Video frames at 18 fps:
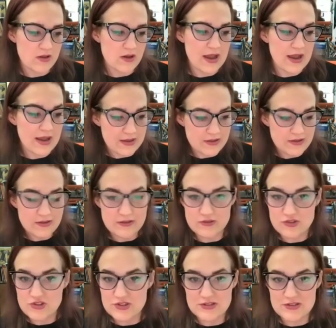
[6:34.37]
i
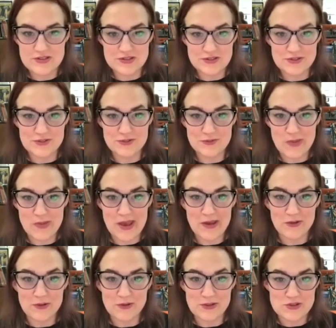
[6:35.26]
just
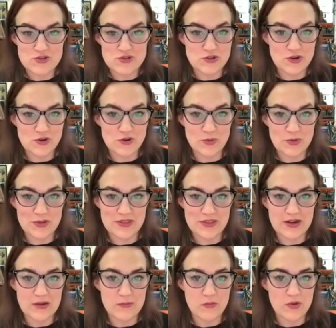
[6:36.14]
battle and struggle with
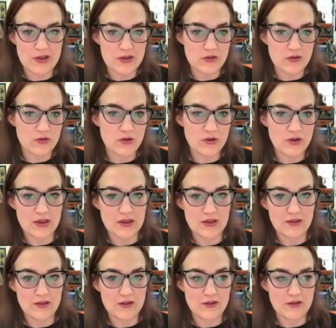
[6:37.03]
it. I'm like,
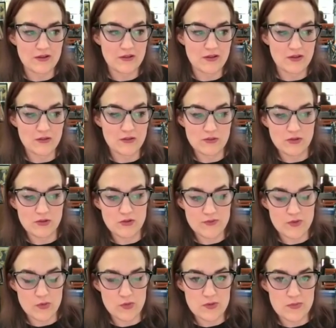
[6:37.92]
okay, I don't know
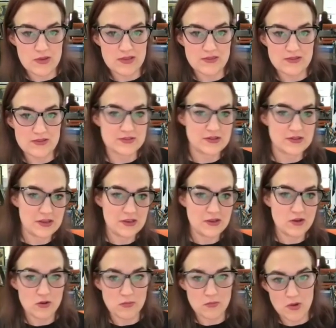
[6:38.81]
if I want to make this an
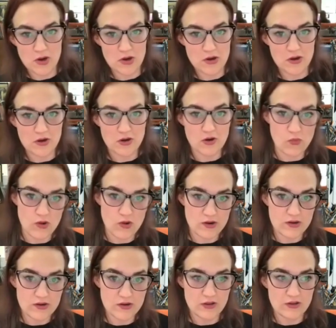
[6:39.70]
ink or marker or
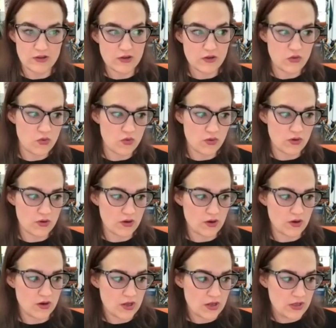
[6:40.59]
watercolor
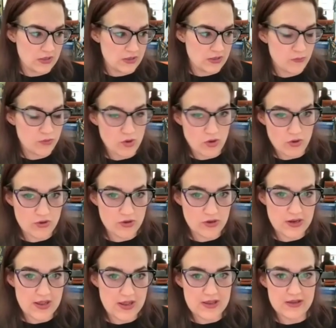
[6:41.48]
or
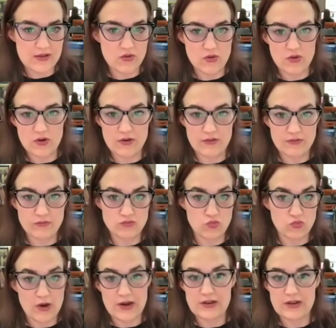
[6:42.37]
procreate or
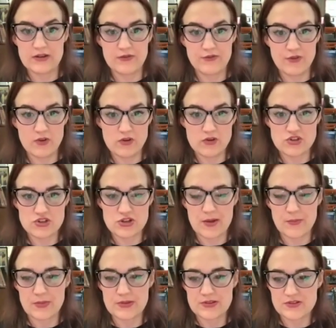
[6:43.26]
right into
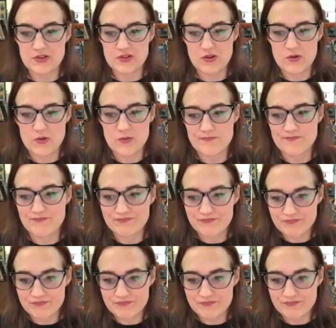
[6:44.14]
Photoshop. And so